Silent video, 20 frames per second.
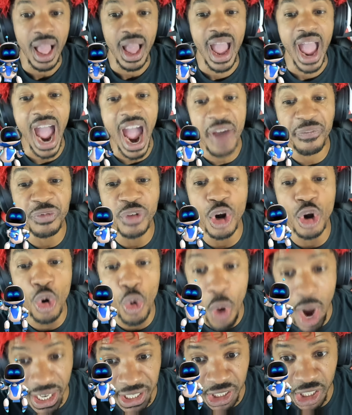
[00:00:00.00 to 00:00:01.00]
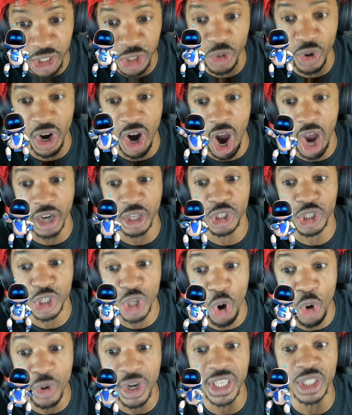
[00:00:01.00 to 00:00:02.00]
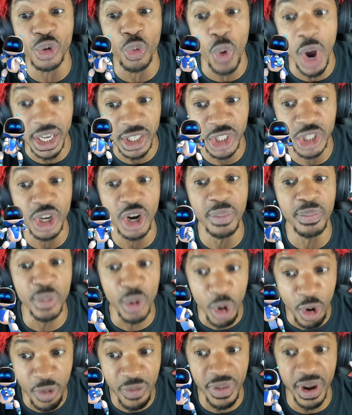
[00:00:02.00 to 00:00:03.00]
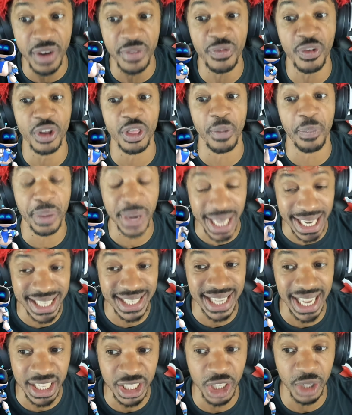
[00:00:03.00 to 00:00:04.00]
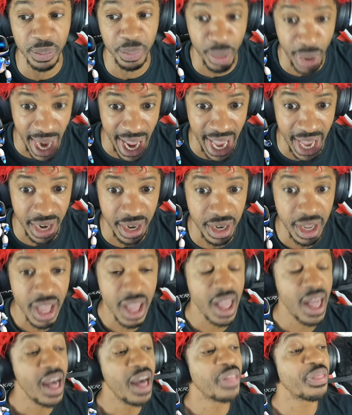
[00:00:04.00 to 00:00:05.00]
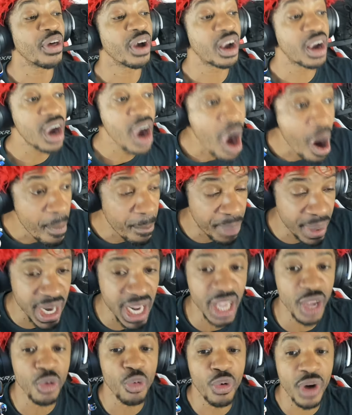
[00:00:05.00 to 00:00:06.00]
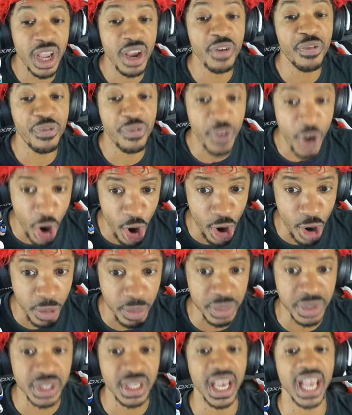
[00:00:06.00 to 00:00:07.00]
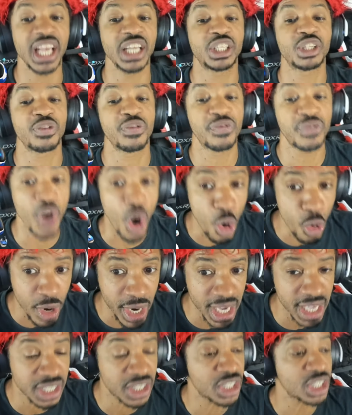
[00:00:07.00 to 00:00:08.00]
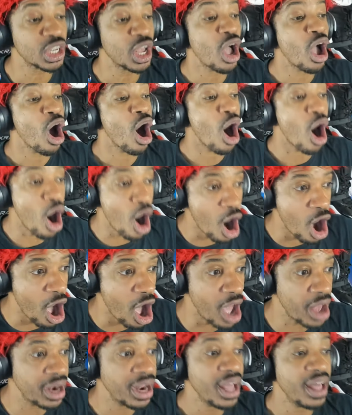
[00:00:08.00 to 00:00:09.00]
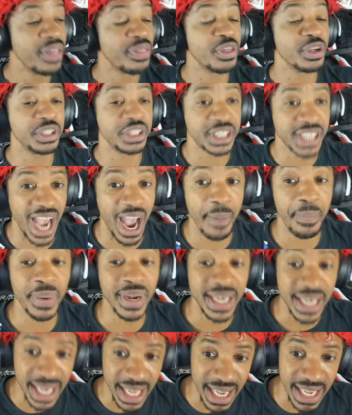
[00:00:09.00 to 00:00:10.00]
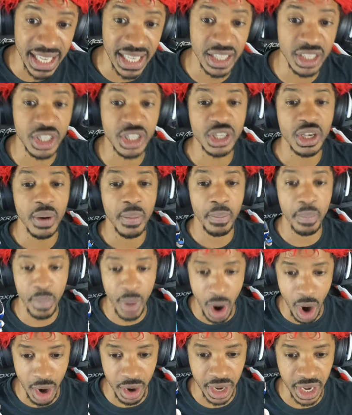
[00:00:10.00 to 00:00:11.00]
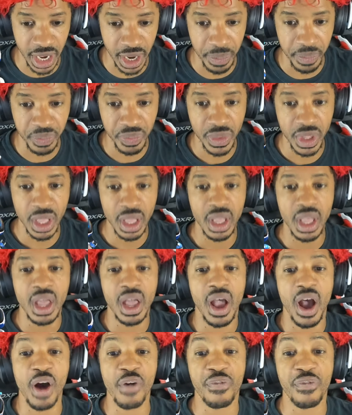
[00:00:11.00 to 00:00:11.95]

after questions regarding Sony's Western movement for the PlayStation brand, the company reaffirms its focus on the Japanese market. A